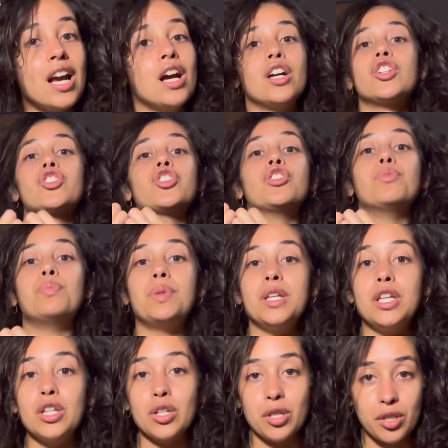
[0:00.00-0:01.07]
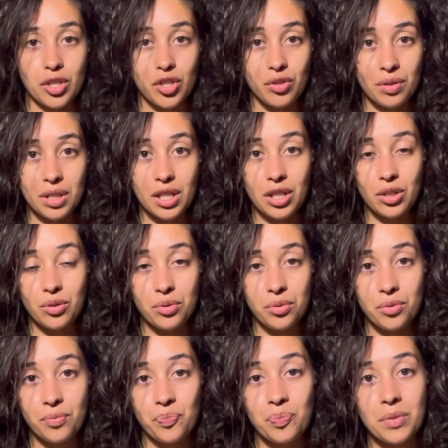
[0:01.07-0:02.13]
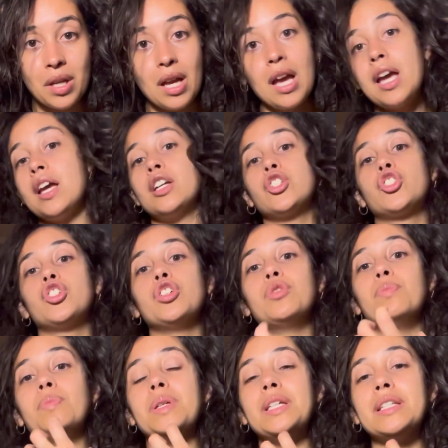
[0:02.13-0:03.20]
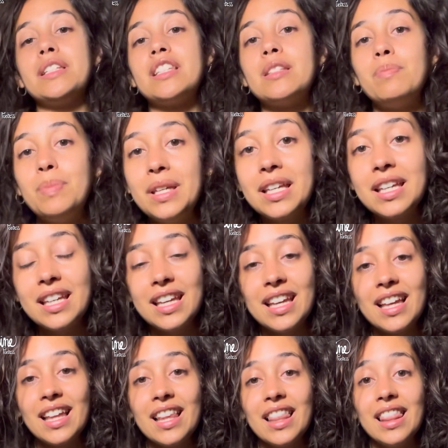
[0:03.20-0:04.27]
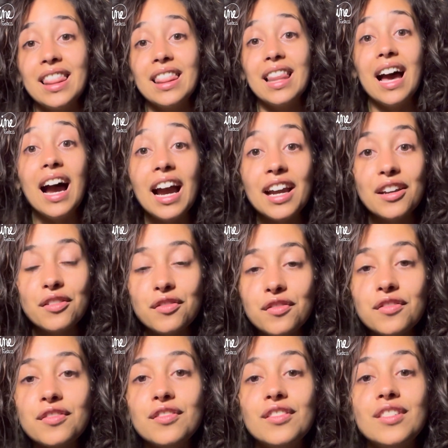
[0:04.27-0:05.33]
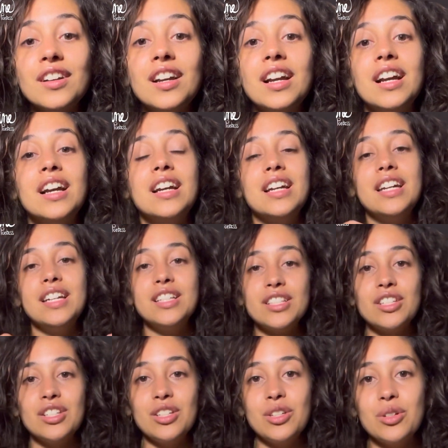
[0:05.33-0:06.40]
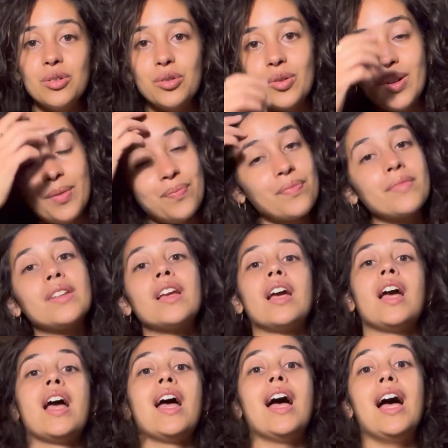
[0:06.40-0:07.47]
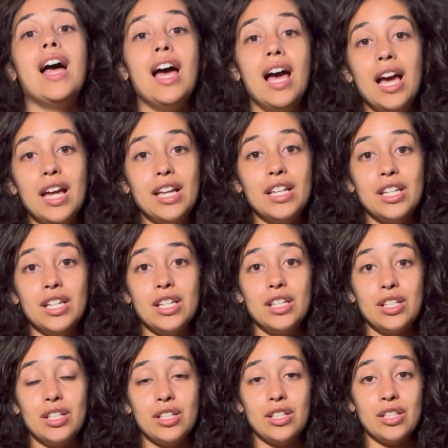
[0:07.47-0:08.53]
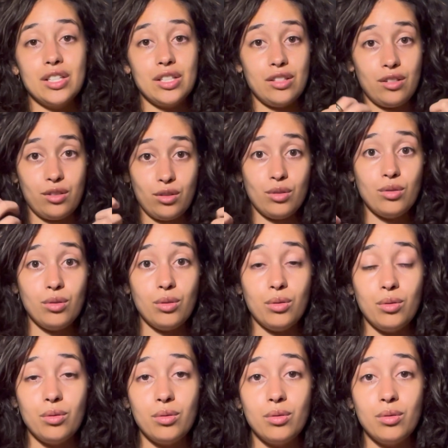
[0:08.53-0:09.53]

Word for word: should be nurturing you, should be speaking life into you, and you